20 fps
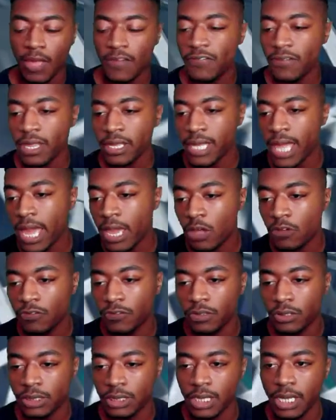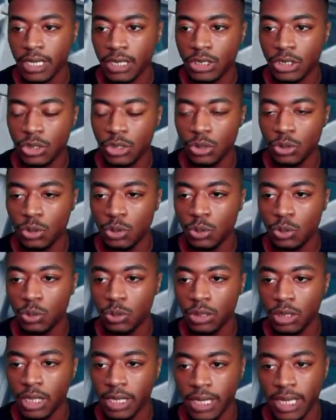feel like Heizouverse likes to,
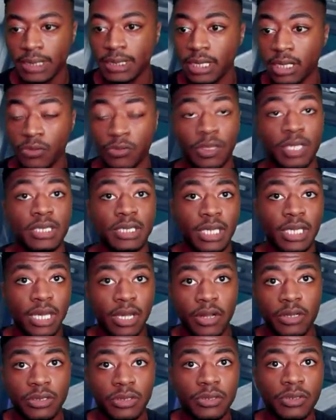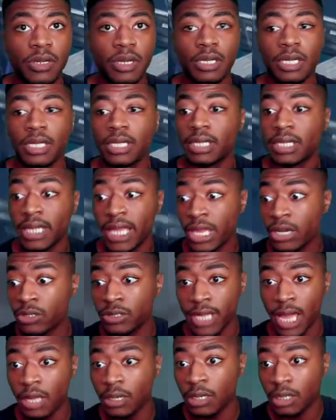like I said, release a character and then later
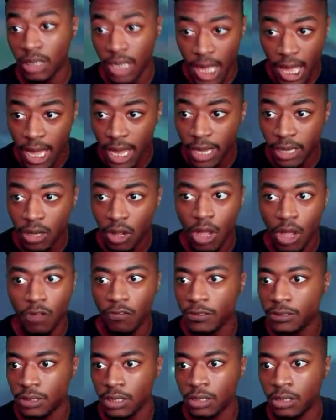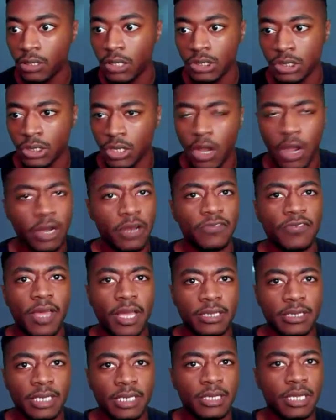down the line, all of a sudden there's an
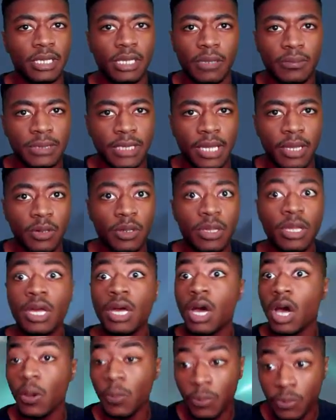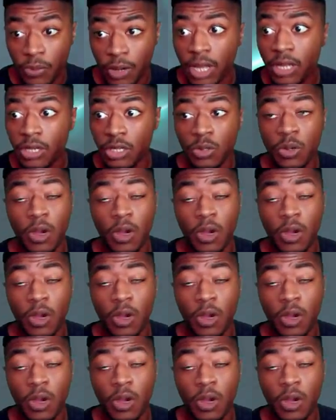artifact set that comes out. A brand new